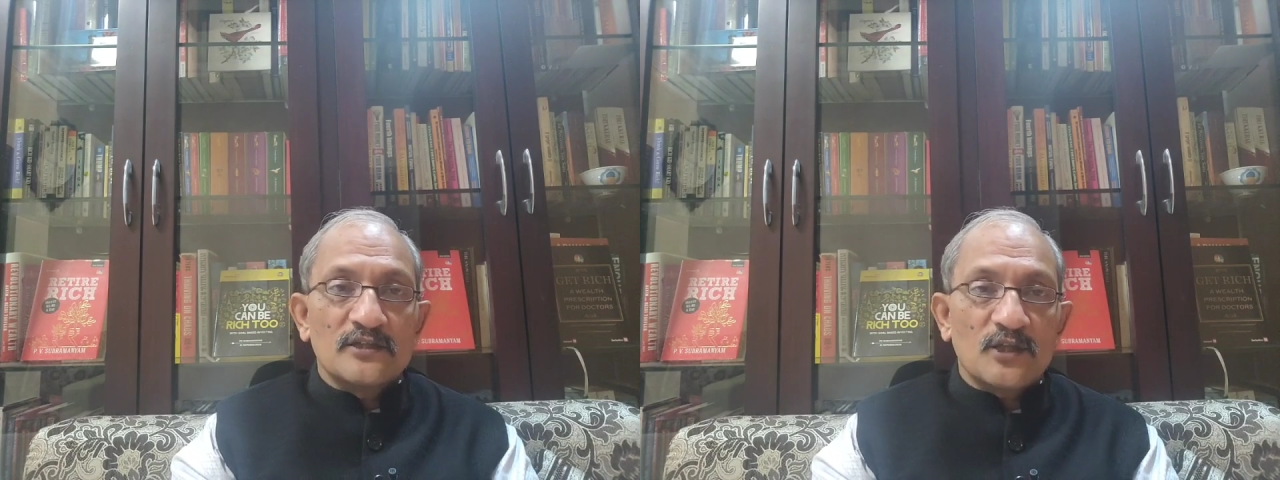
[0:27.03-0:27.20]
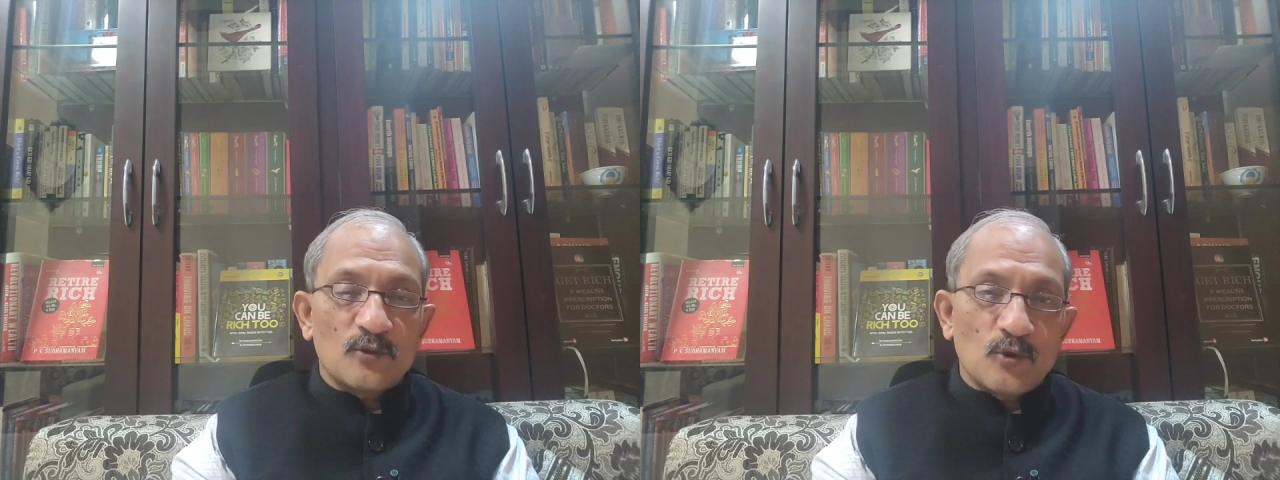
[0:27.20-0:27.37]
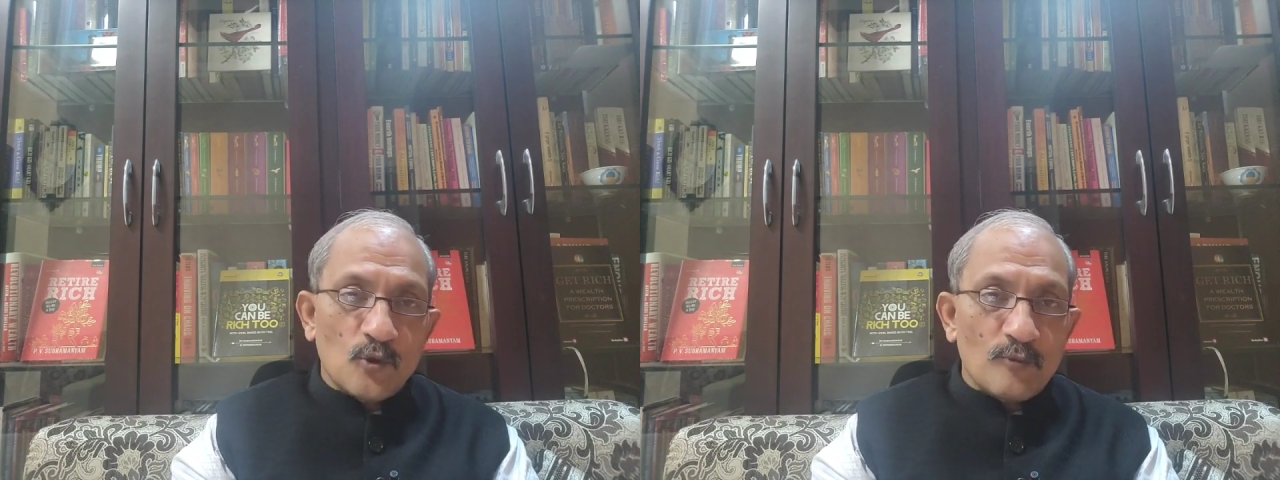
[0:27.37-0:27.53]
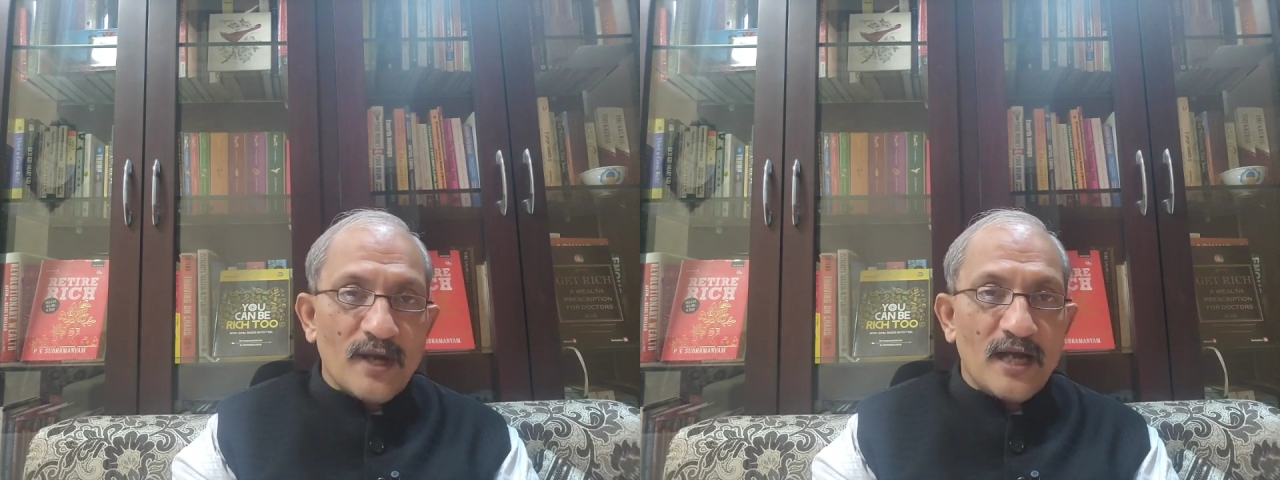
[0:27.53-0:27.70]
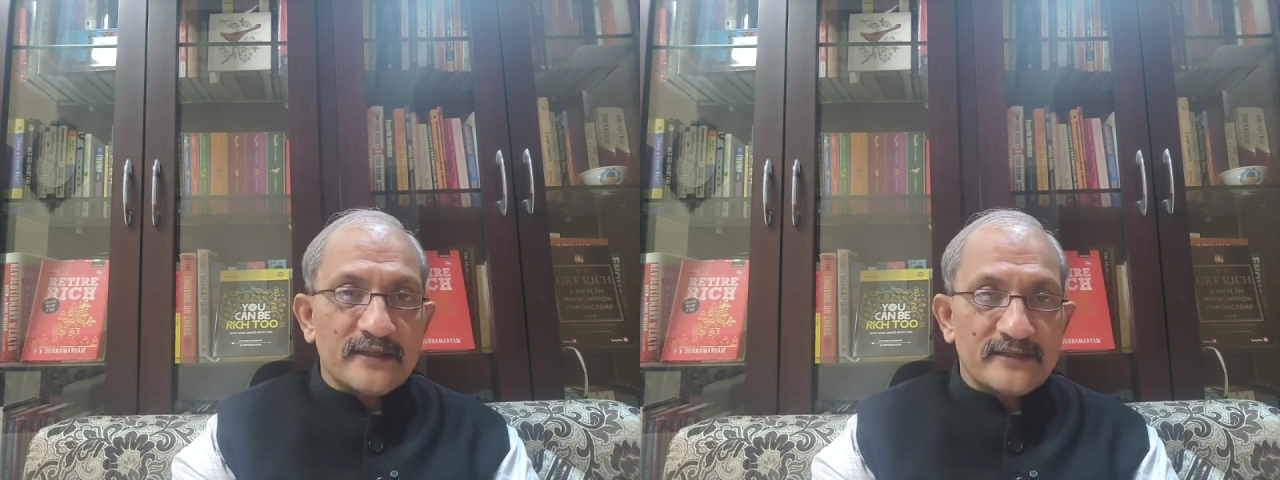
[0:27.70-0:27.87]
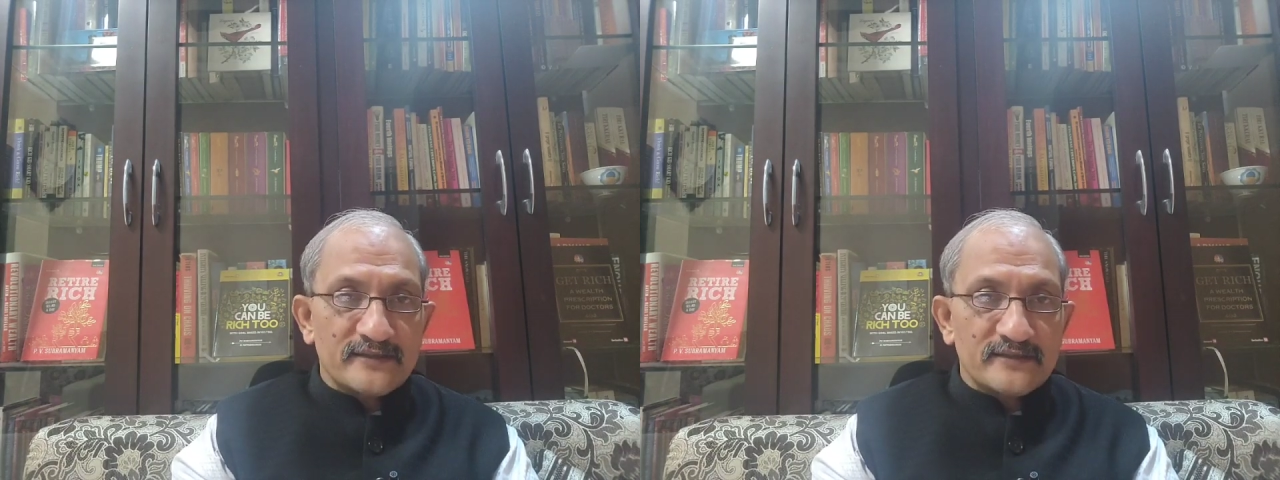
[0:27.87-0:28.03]
now go
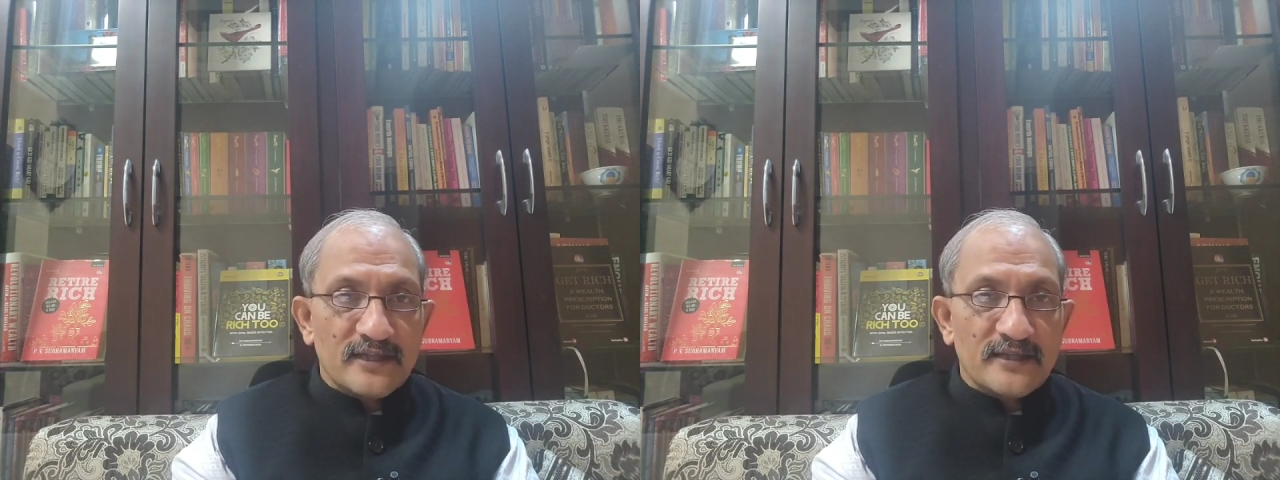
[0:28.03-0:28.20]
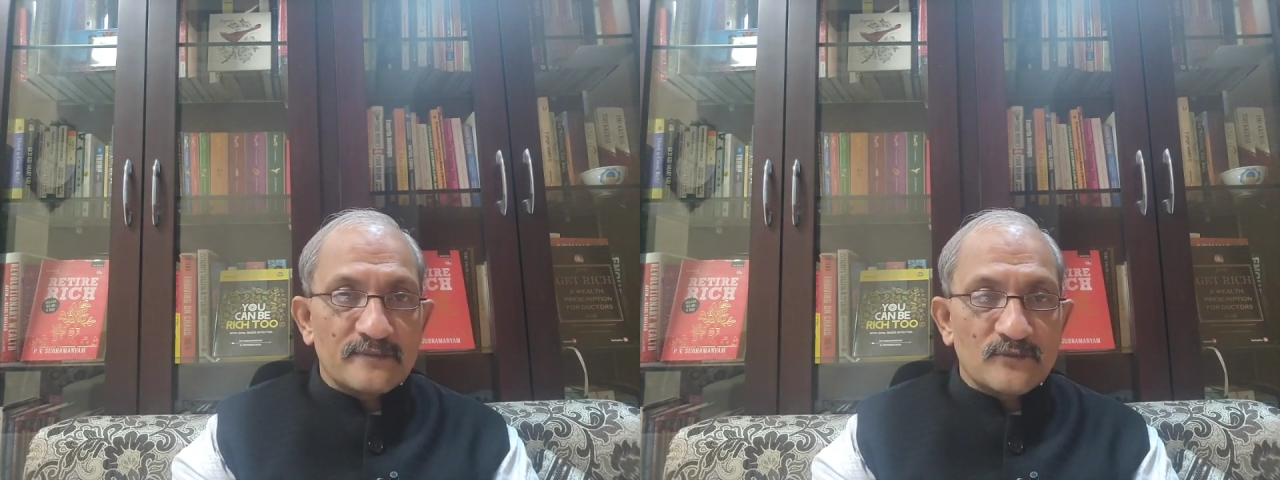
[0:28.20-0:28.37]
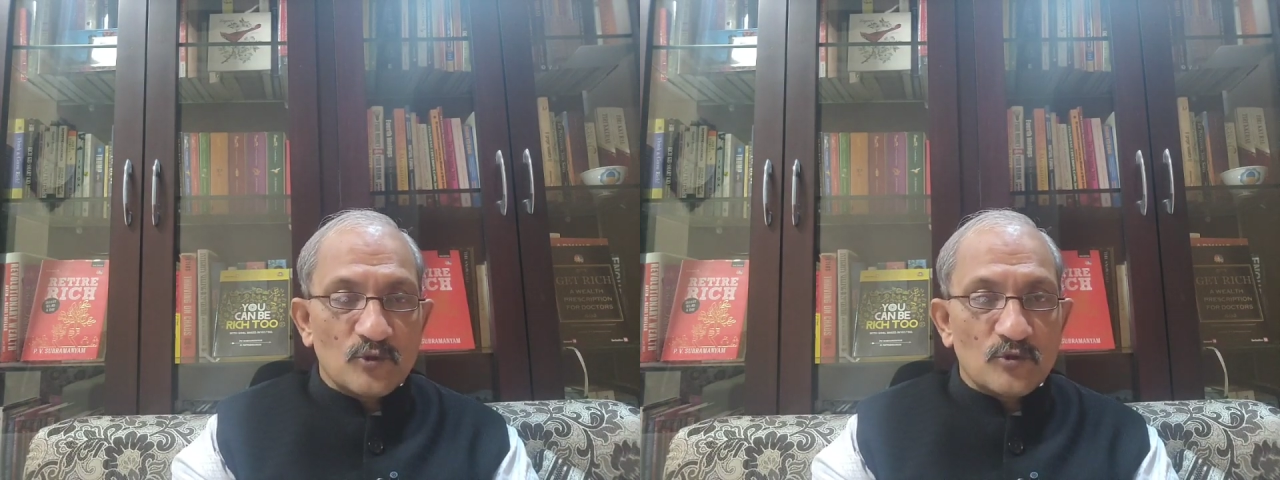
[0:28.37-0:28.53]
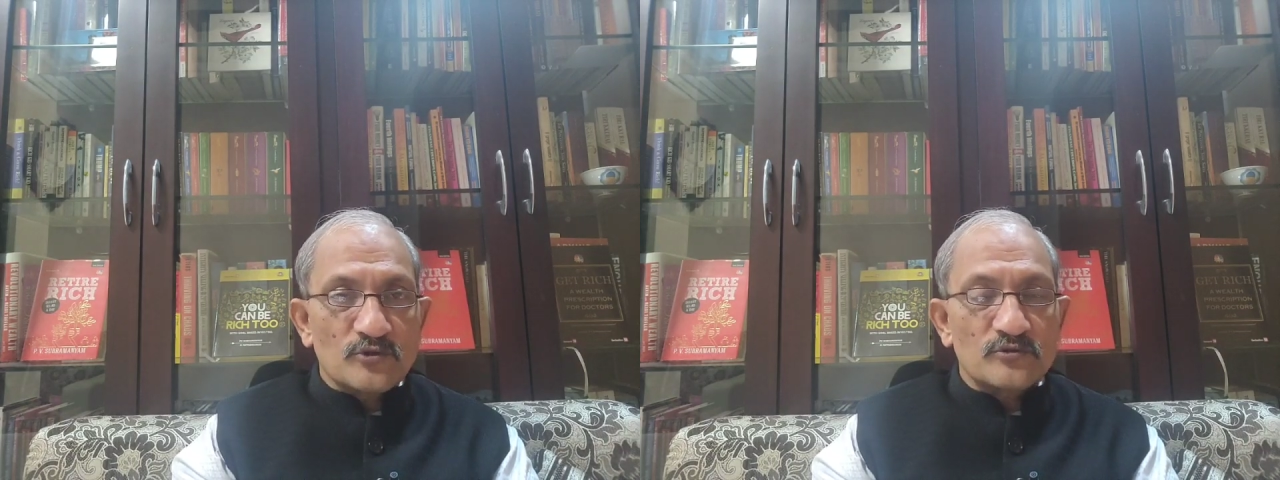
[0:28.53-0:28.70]
back in time go